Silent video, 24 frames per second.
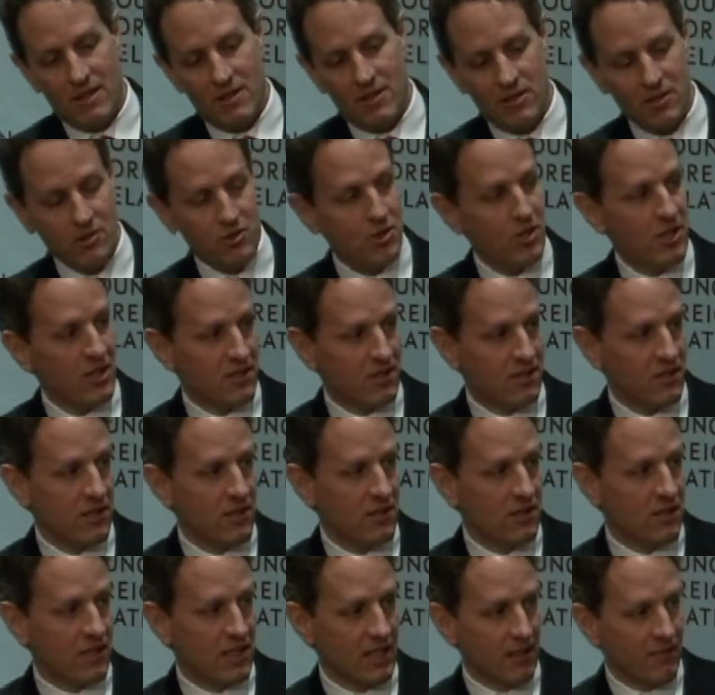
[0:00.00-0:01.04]
the
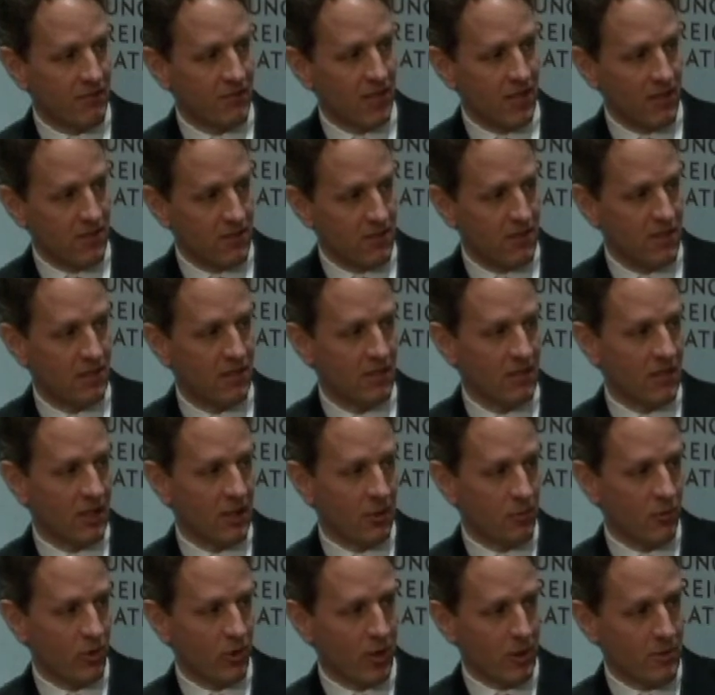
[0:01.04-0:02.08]
GSEs and the FDIC,
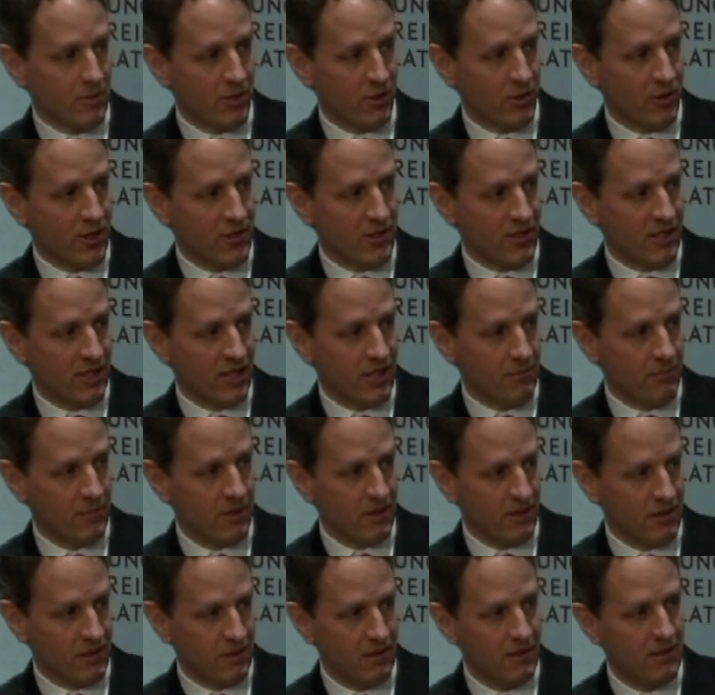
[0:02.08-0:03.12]
other programs across the
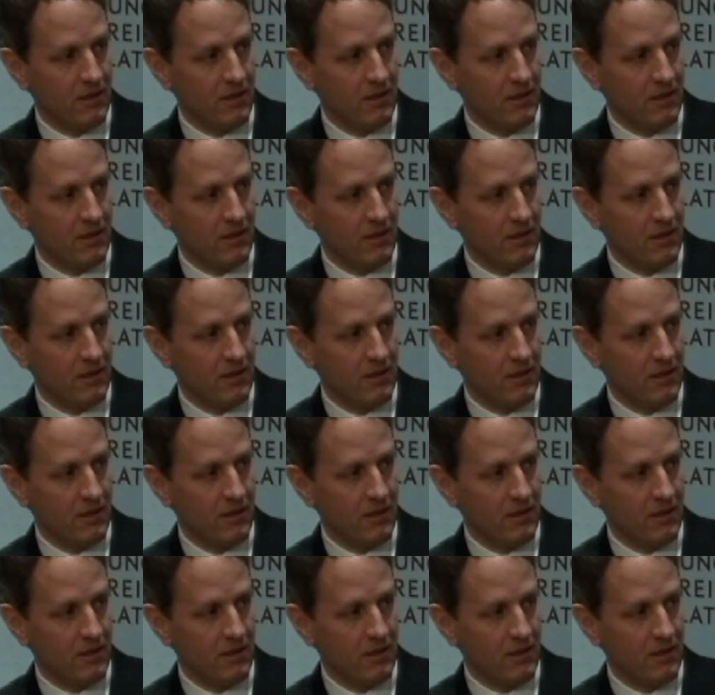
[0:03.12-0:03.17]
government,